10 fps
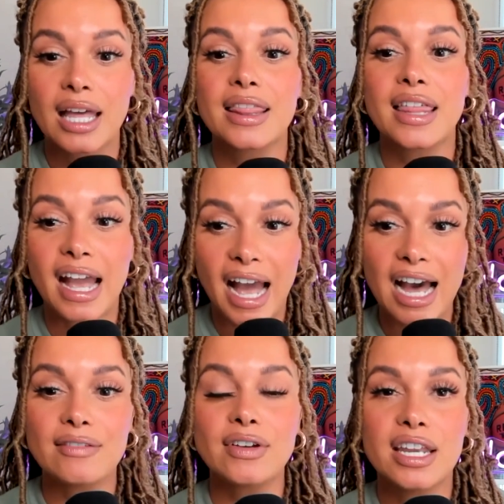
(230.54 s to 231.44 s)
They
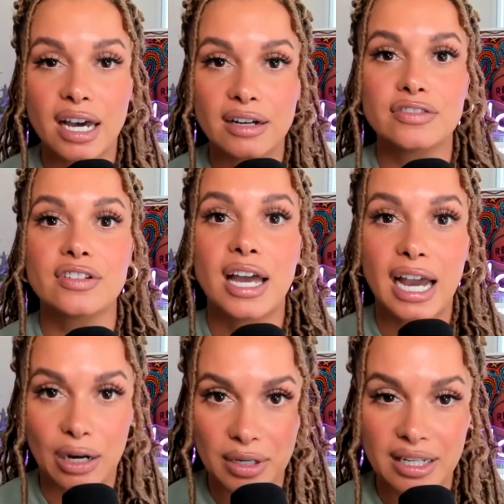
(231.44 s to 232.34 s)
have enough
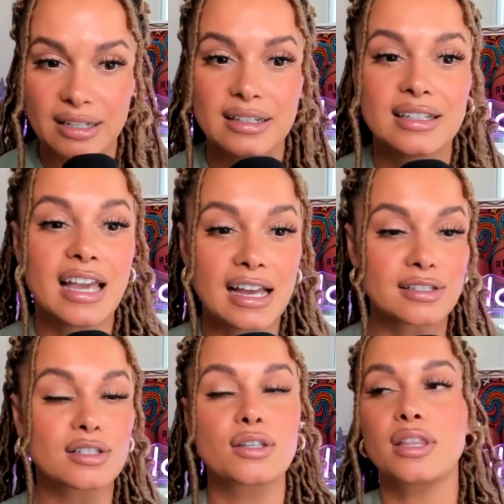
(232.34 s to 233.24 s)
equity.
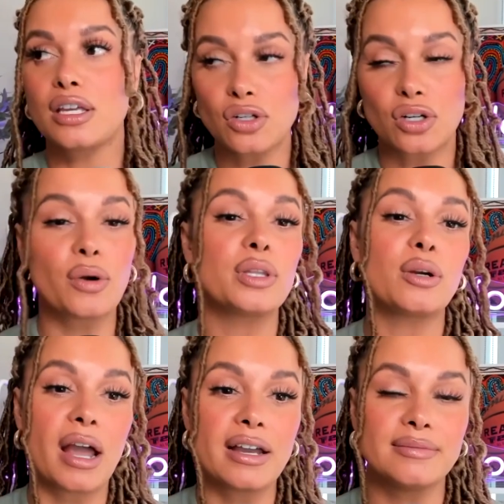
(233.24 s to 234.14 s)
Yes, things are going their
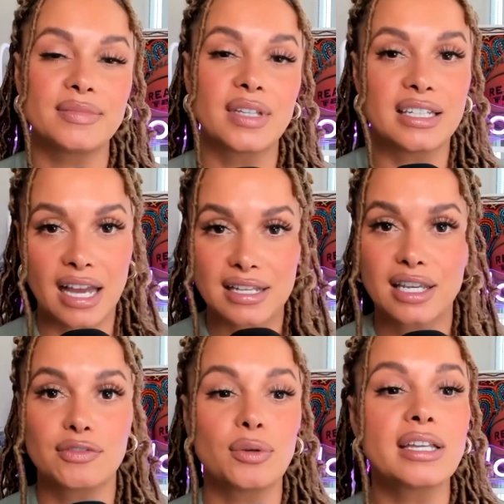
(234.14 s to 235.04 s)
way. And yes,
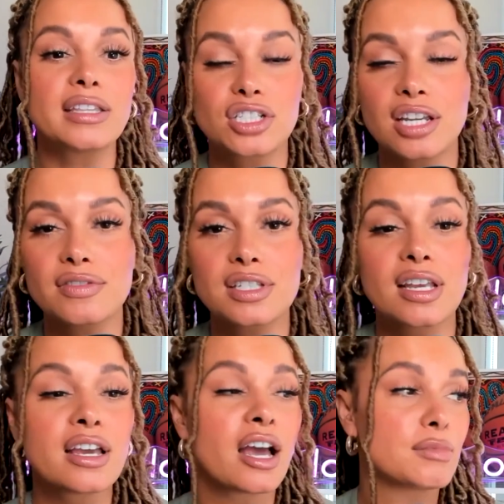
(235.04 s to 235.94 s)
if you hate the Chiefs,
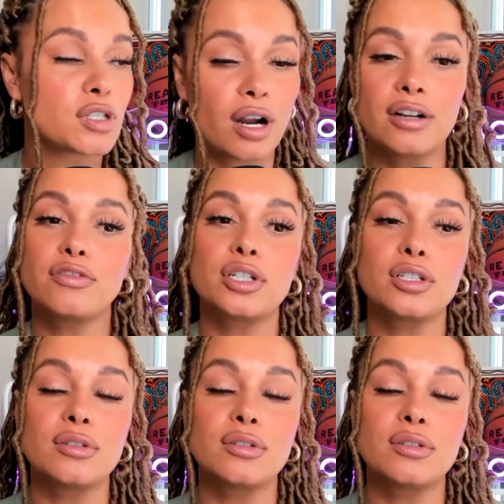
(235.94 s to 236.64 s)
I'm sorry for you.